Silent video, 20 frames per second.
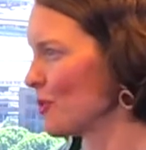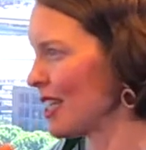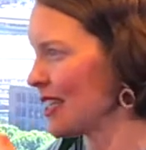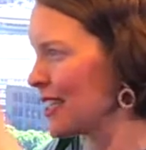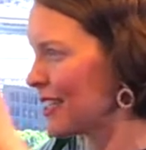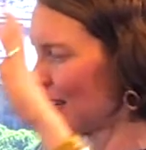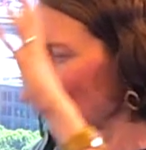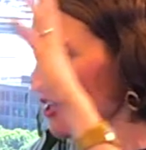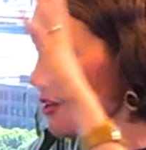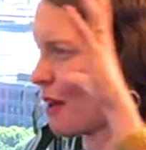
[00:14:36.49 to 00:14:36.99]
We
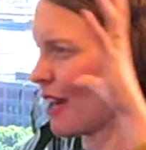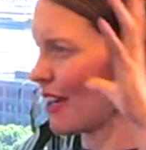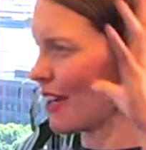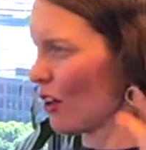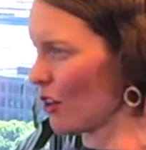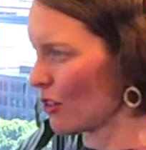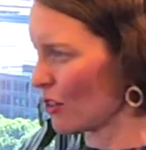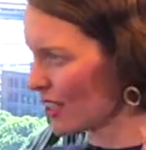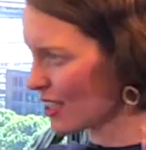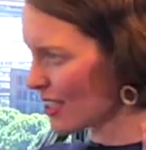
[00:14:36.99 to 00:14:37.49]
need to think about it
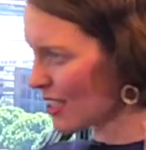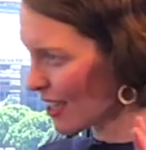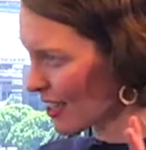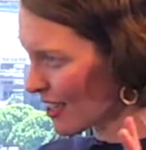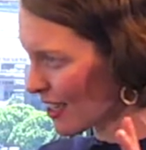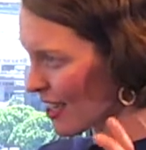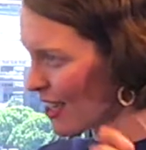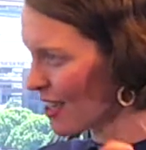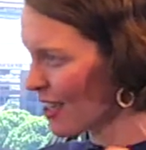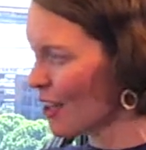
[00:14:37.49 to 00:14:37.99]

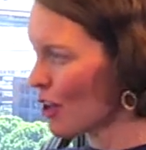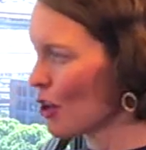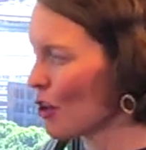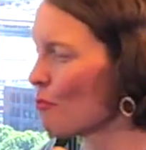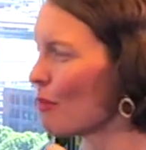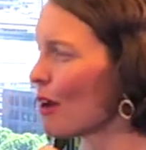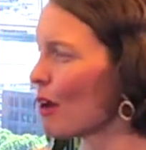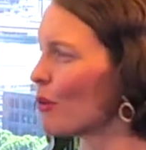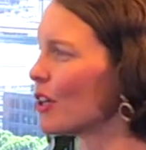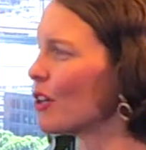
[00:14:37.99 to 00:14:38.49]
holistically,
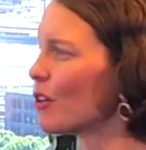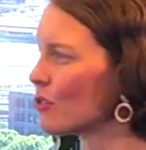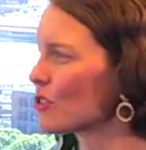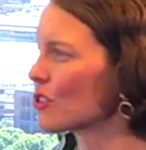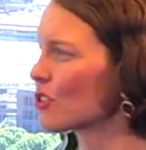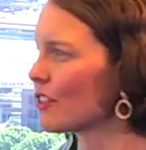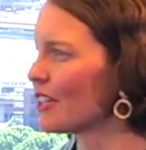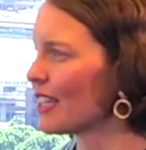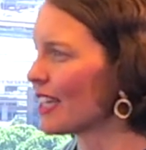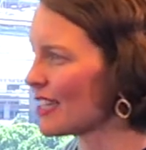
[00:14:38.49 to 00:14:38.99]
but we
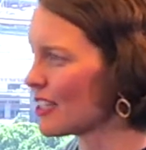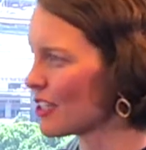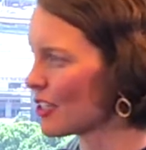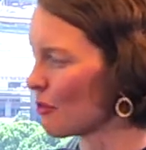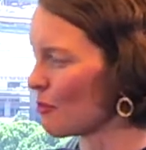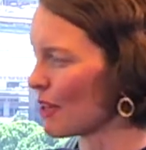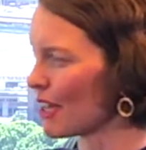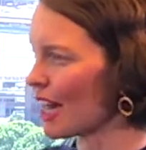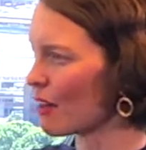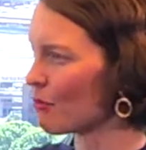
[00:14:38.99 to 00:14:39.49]
also need
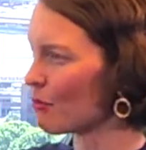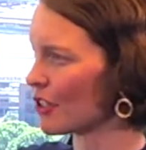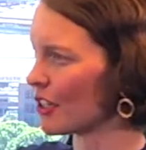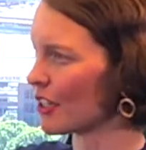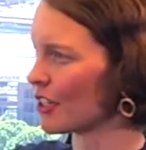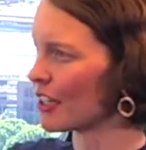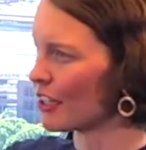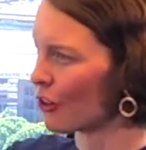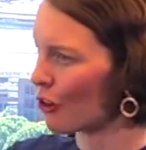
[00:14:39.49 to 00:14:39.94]
to be able to